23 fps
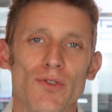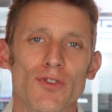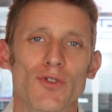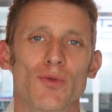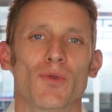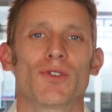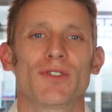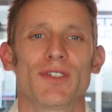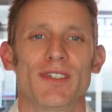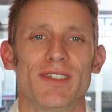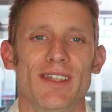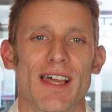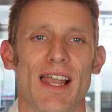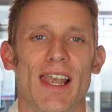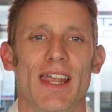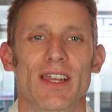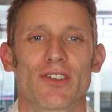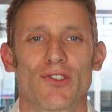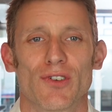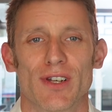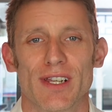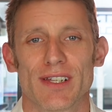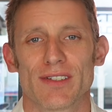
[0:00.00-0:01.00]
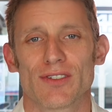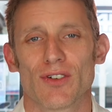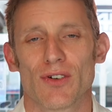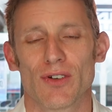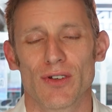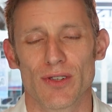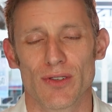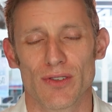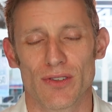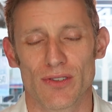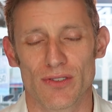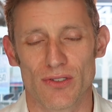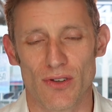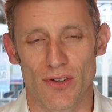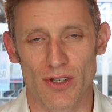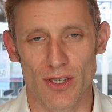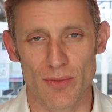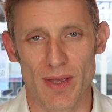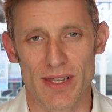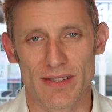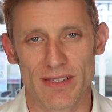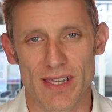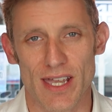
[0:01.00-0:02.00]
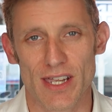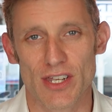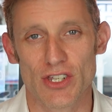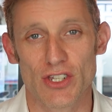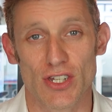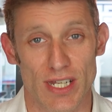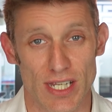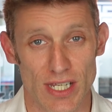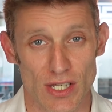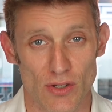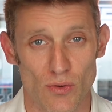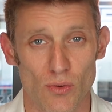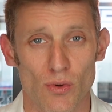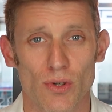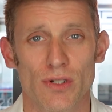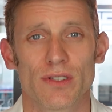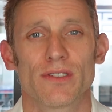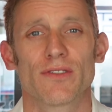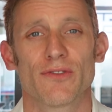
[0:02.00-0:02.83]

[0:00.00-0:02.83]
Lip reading: towards these electronic documentation in order